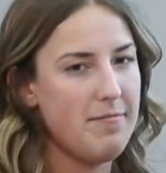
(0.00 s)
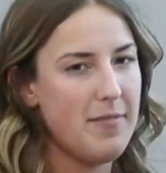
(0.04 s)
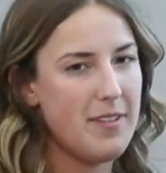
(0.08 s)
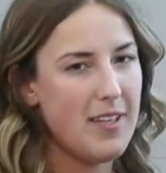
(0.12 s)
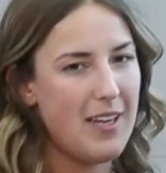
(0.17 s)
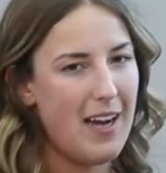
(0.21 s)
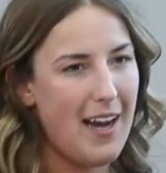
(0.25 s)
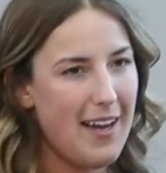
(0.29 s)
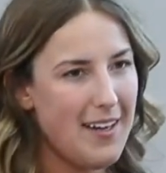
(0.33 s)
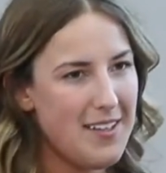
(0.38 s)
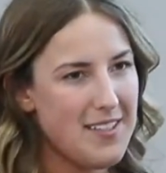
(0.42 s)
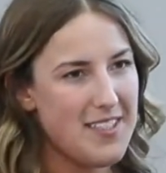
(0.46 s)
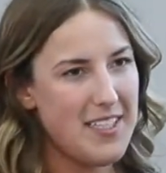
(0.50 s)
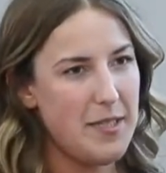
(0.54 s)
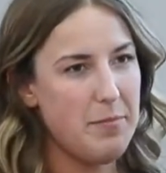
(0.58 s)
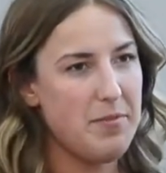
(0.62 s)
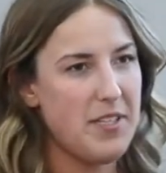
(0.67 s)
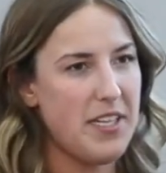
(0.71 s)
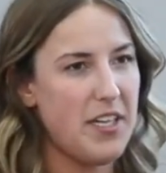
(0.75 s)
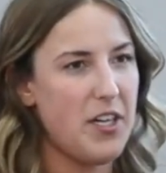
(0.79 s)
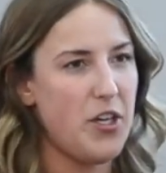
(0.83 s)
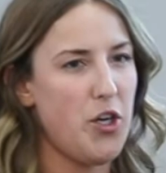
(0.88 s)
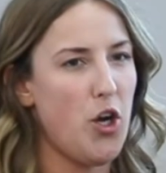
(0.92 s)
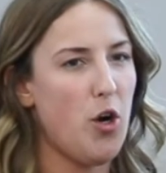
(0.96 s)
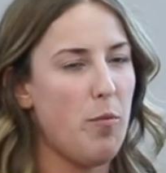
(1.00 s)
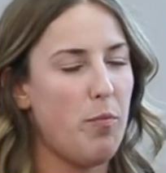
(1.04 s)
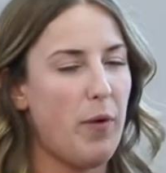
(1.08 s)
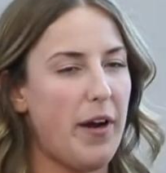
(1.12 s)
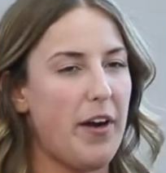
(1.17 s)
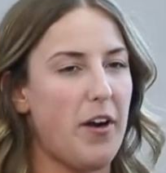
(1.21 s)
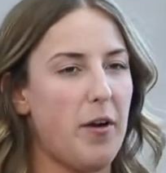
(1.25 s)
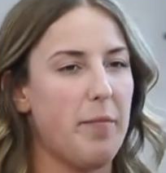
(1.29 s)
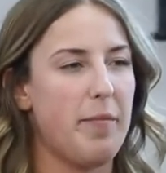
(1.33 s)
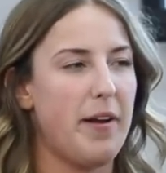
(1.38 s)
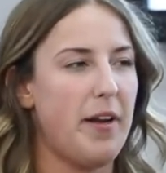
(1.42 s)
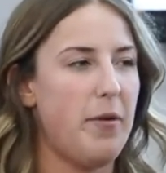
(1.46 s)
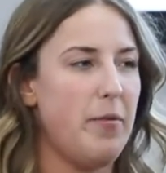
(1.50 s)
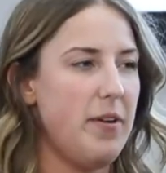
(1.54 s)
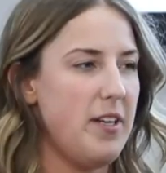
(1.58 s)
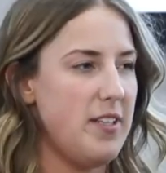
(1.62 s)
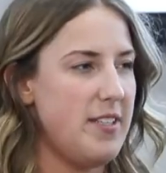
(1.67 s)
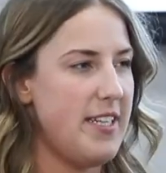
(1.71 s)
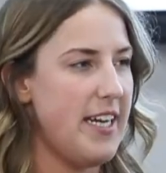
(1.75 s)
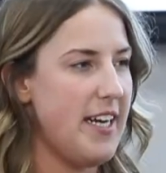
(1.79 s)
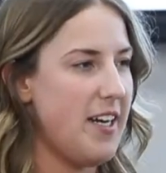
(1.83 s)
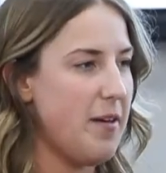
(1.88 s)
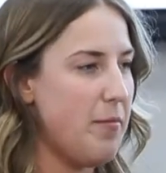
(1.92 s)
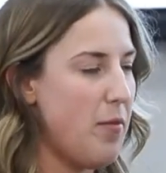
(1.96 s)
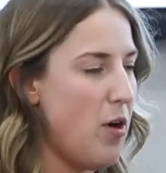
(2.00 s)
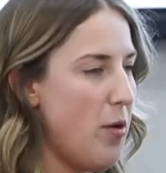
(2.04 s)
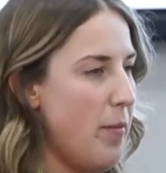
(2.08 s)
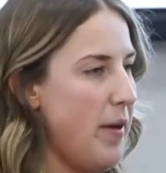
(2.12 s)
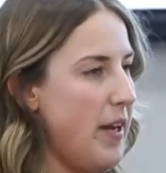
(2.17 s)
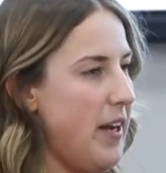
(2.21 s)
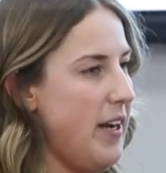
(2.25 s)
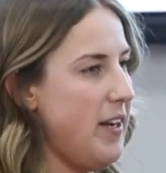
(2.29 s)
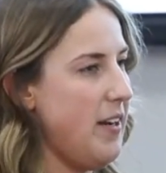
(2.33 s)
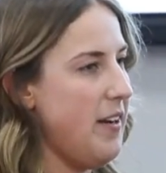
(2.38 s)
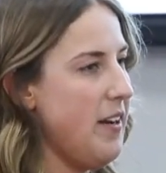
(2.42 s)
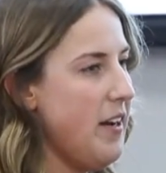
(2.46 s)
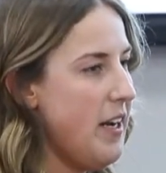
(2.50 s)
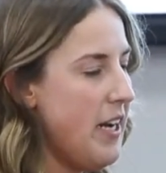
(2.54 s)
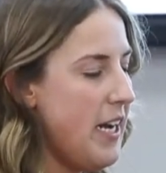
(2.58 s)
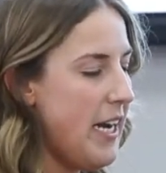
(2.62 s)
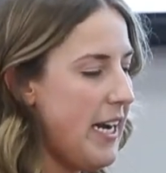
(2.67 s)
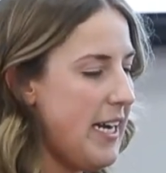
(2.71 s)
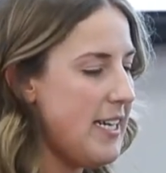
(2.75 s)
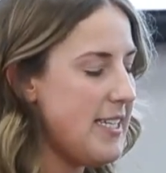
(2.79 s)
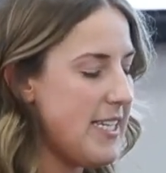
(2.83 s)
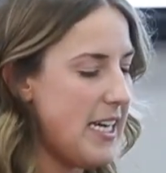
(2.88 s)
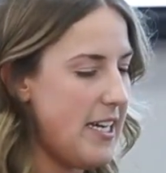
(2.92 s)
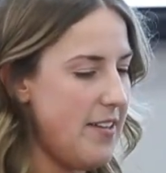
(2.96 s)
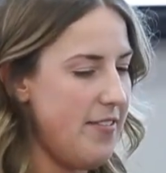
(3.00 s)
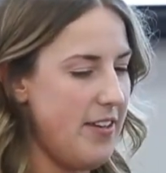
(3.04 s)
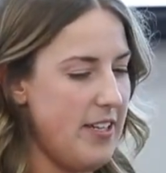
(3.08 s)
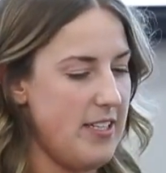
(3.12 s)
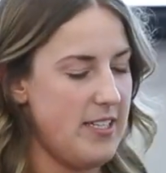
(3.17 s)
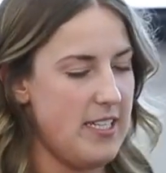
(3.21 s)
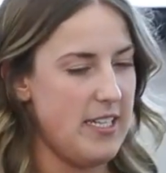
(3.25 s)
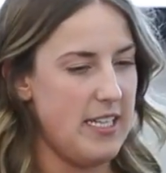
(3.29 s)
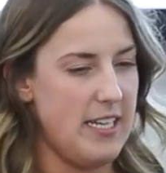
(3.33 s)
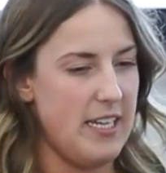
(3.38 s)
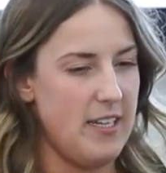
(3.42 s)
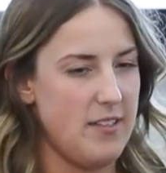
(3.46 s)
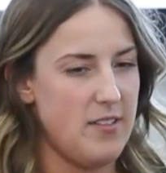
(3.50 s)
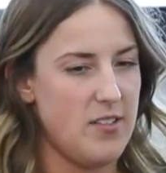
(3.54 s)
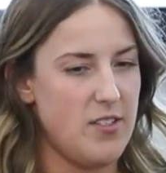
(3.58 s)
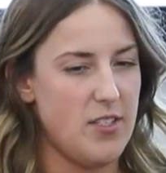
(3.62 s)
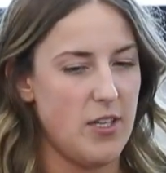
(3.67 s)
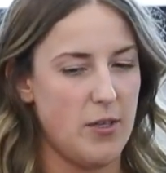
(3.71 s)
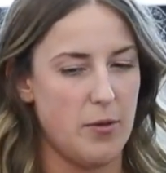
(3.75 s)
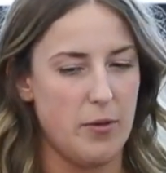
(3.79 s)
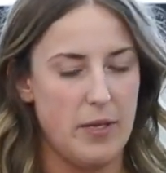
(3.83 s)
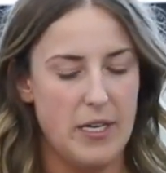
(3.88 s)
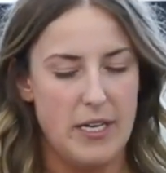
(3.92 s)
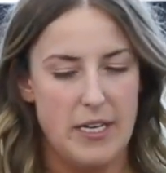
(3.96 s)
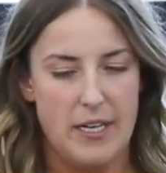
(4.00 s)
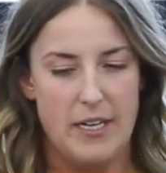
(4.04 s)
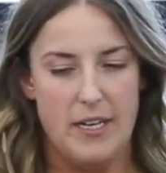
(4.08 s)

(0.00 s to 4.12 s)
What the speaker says: Kind of seems like a no-brainer, but I want to take a moment and dive into this. So